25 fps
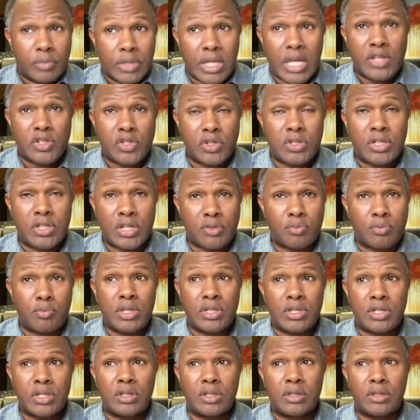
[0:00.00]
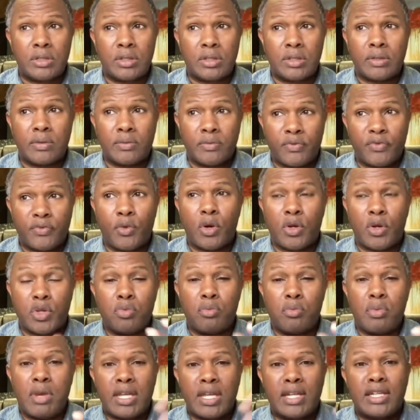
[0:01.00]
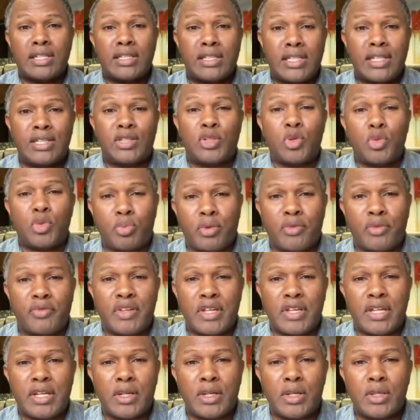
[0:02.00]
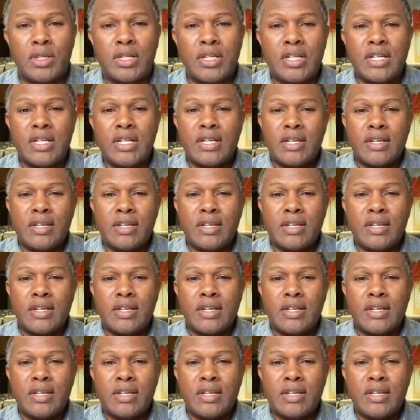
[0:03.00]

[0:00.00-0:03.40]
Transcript: as you just mentioned, for humanity to prevail,